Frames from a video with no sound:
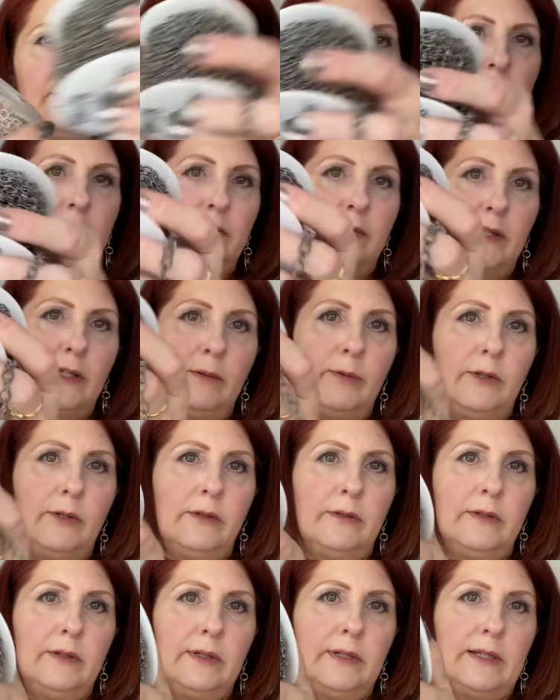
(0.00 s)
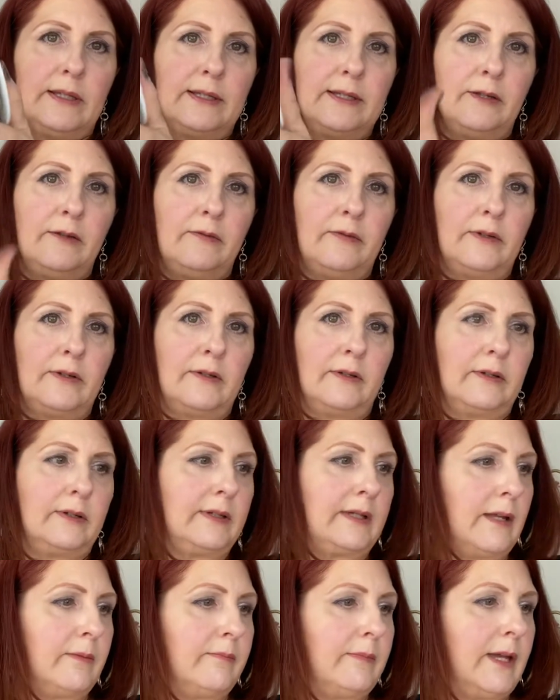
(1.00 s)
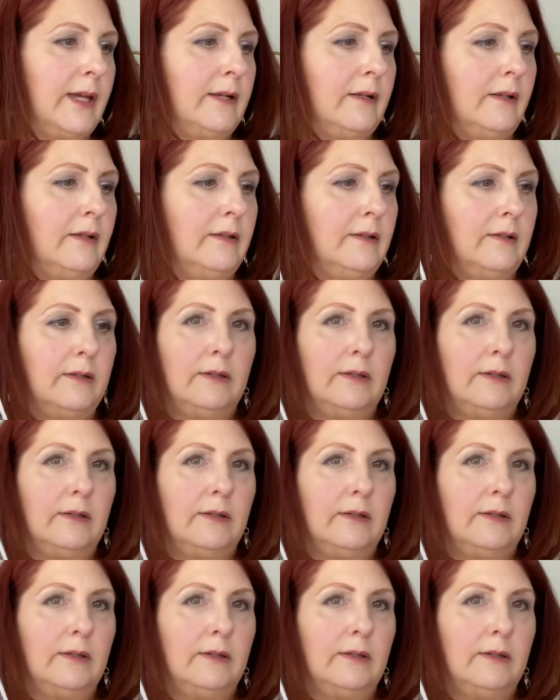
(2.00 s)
It's available in silver, gunmetal,